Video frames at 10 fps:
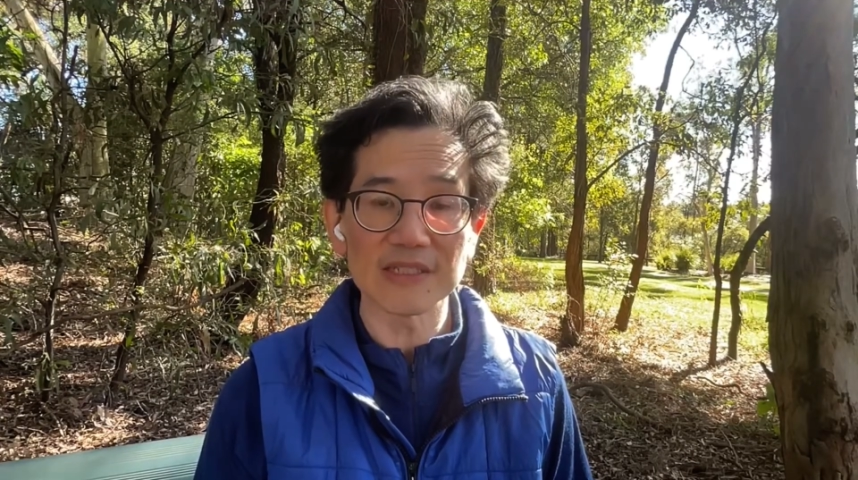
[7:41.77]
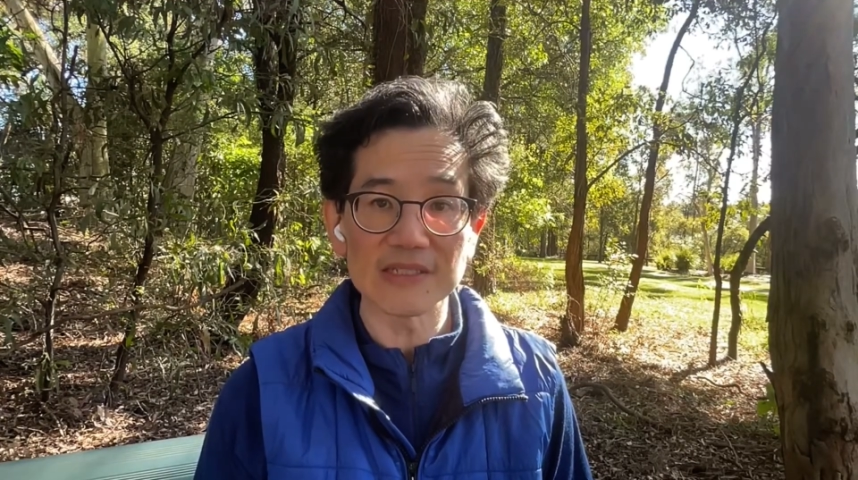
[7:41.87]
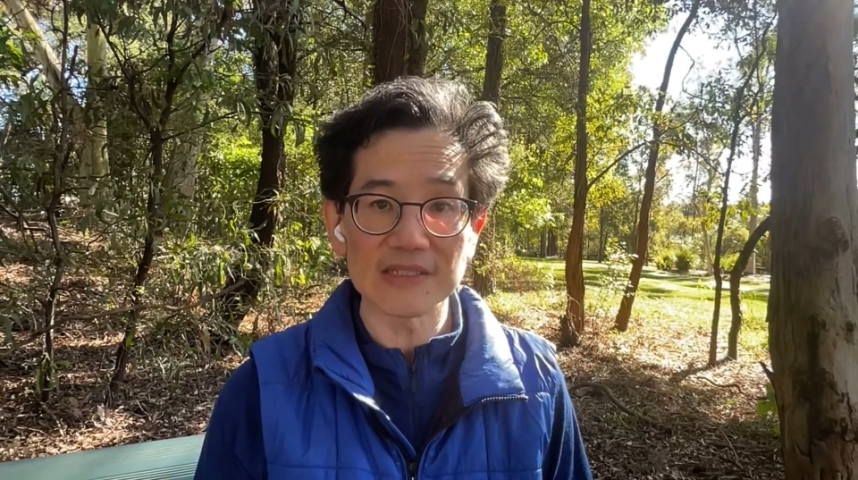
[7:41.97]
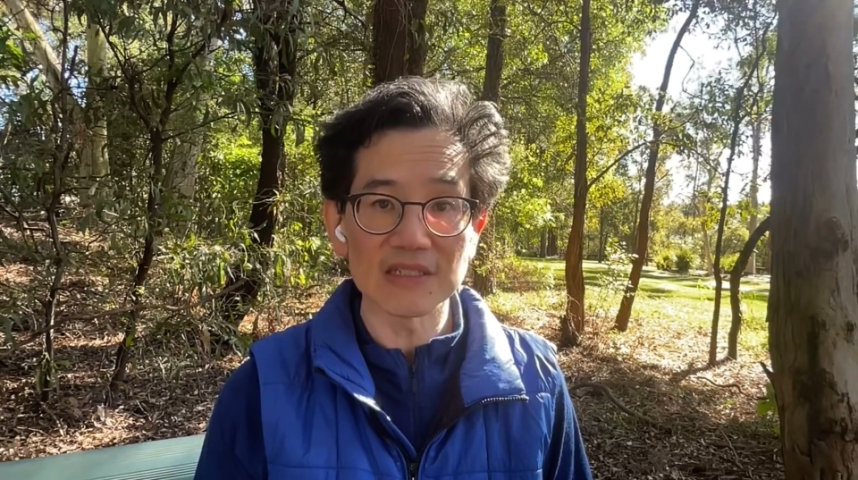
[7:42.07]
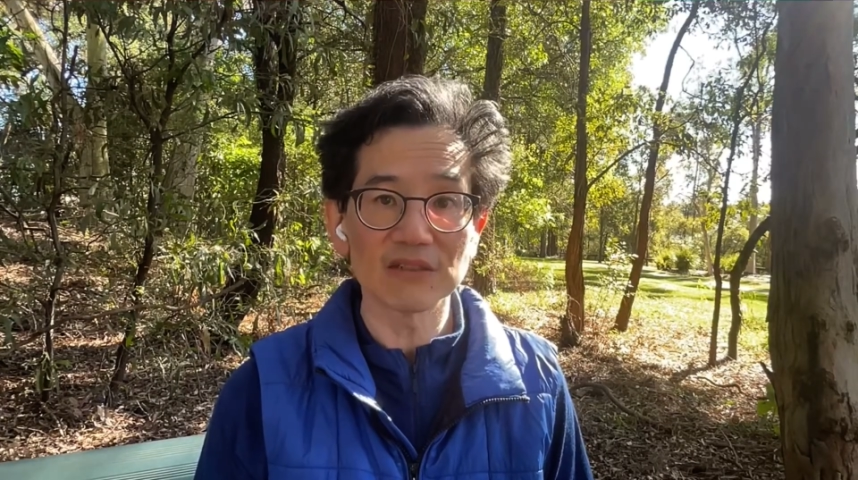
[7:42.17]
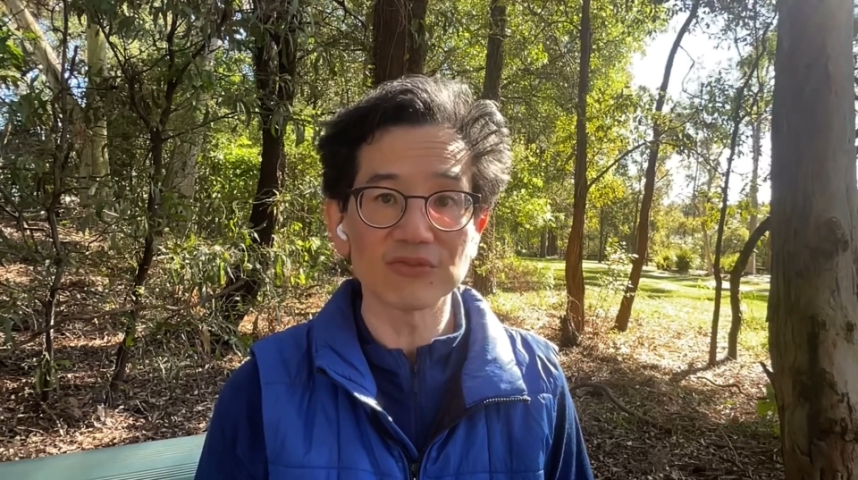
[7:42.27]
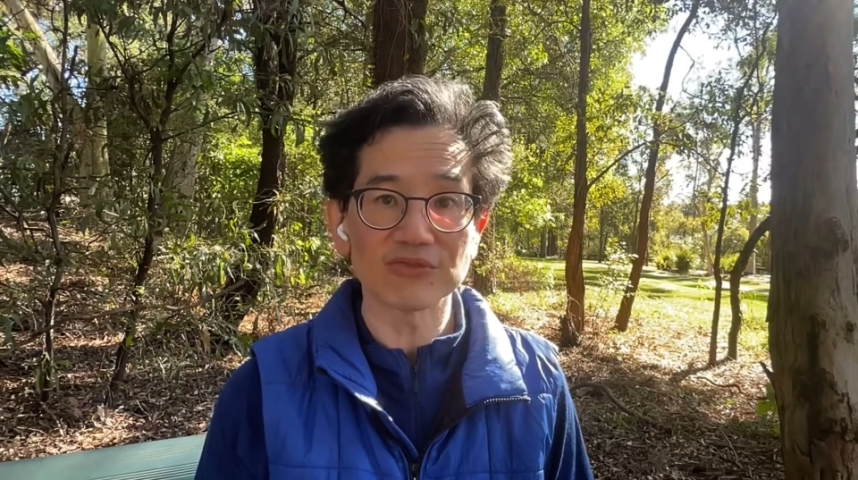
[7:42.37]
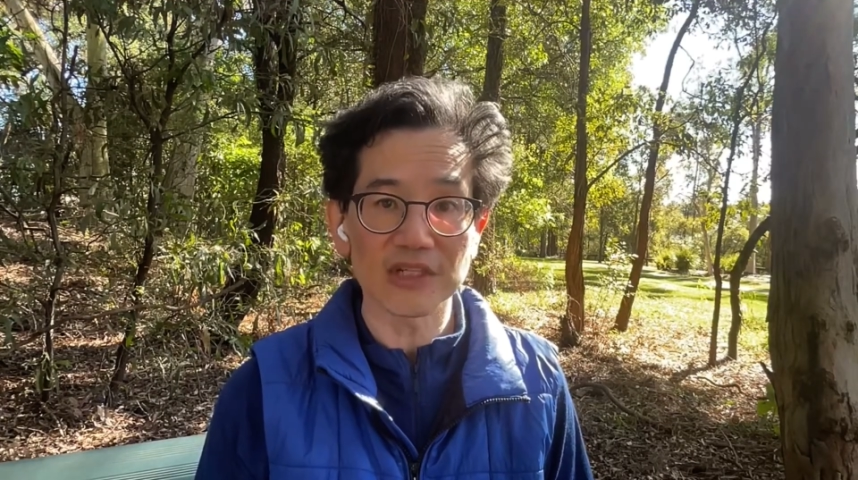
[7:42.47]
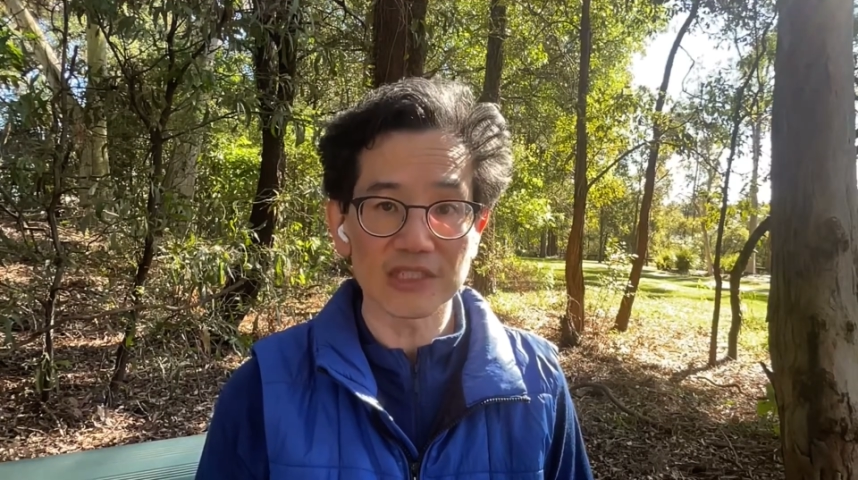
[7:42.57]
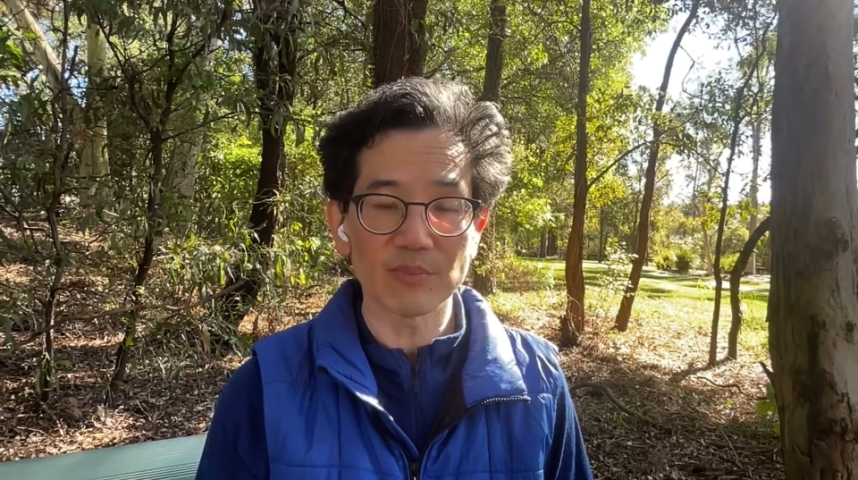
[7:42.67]
deserve
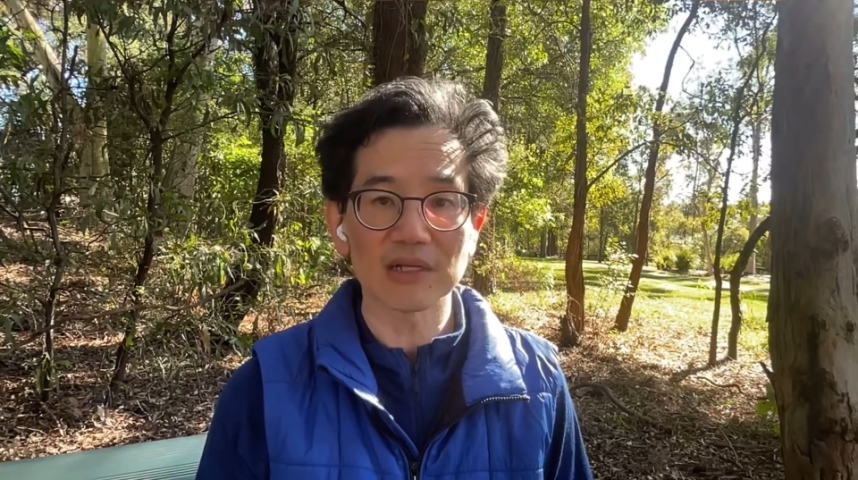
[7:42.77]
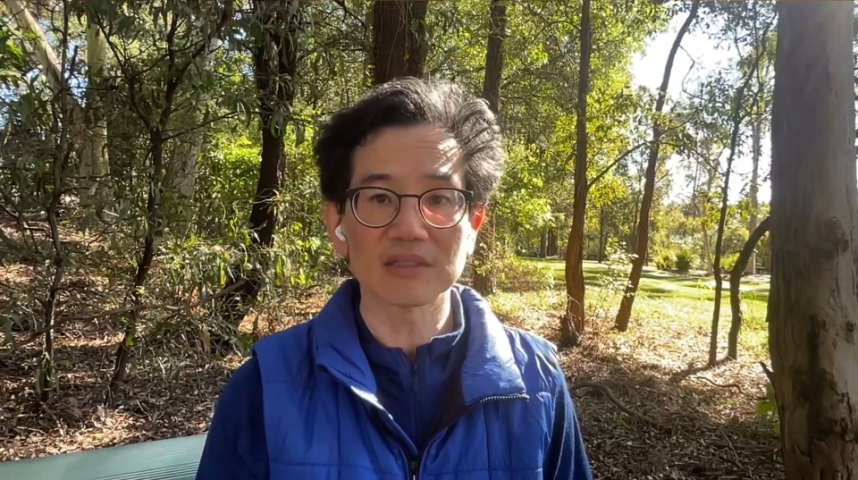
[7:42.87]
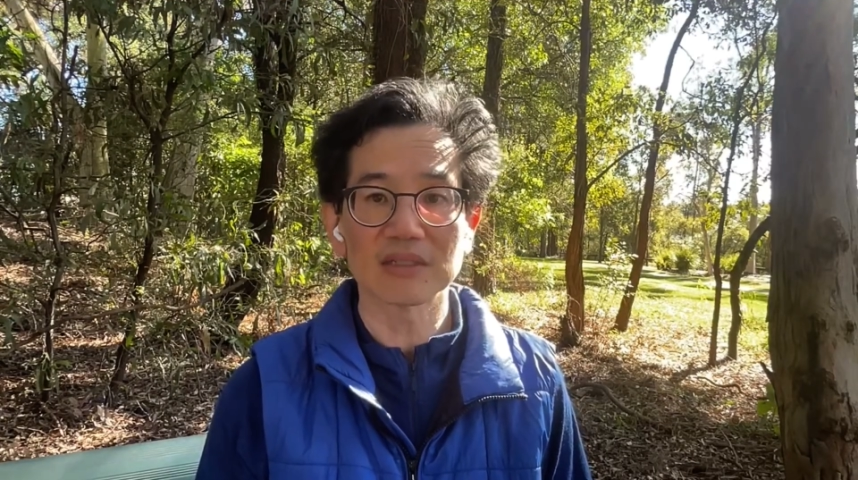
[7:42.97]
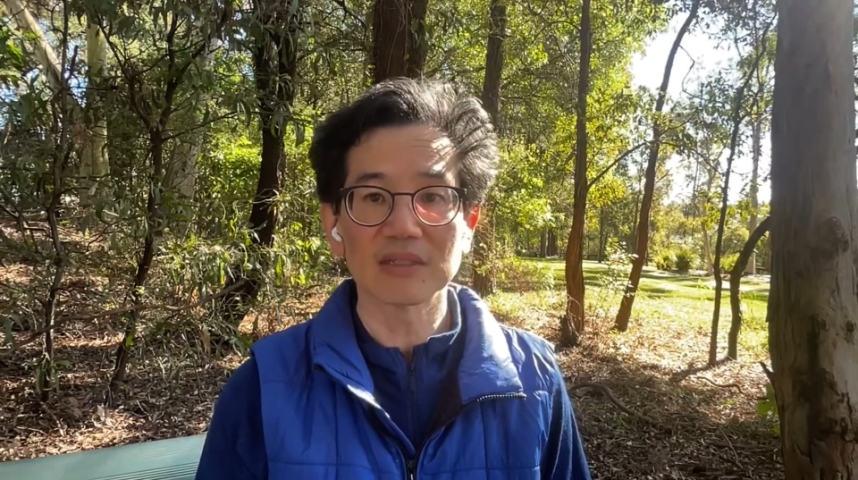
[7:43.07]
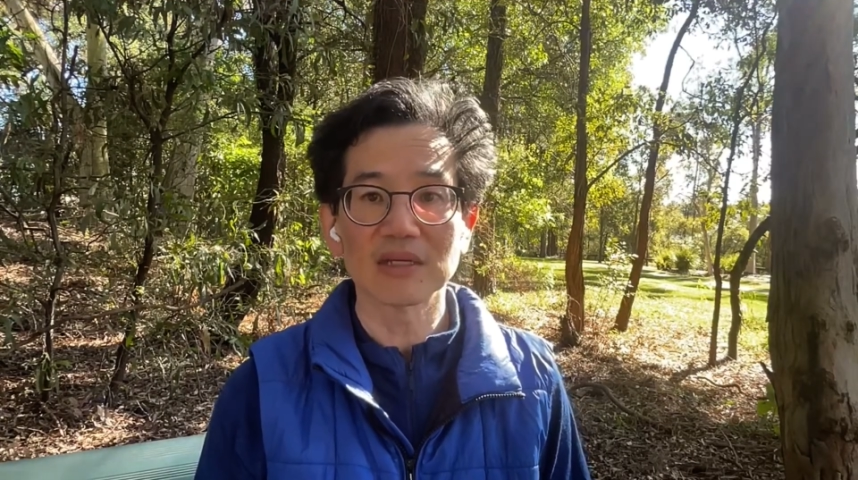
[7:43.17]
respect,